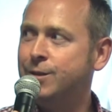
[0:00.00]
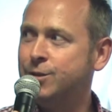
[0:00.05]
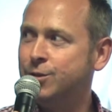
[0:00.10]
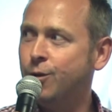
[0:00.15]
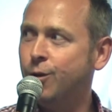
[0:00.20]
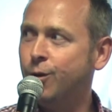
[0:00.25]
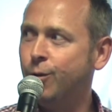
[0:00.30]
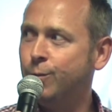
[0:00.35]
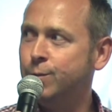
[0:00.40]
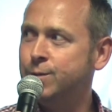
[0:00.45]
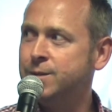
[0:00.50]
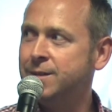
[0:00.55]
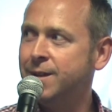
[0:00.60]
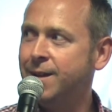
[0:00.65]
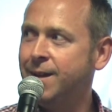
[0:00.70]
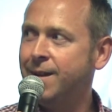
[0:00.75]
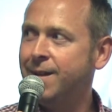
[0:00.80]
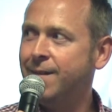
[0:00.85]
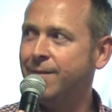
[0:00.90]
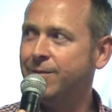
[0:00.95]
jobs,
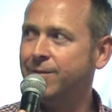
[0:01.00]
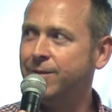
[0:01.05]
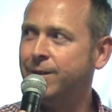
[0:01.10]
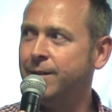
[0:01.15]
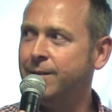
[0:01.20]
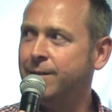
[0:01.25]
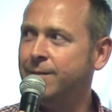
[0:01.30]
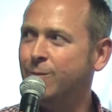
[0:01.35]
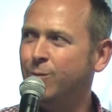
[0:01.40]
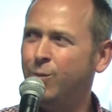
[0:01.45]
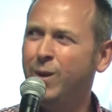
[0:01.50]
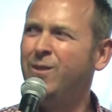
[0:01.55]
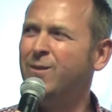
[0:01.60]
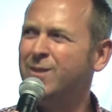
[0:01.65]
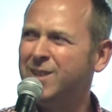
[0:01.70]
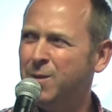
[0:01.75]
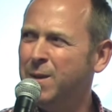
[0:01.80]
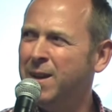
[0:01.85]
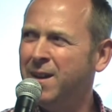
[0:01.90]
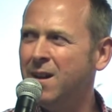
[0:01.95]
then we're
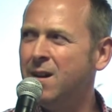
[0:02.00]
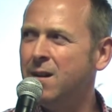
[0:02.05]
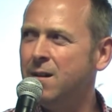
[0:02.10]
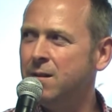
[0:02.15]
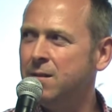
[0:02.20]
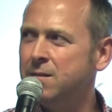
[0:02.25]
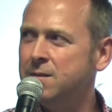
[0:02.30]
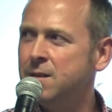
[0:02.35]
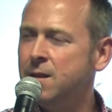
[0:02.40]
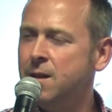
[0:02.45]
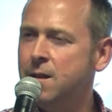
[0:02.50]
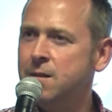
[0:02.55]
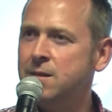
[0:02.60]
not doing ours.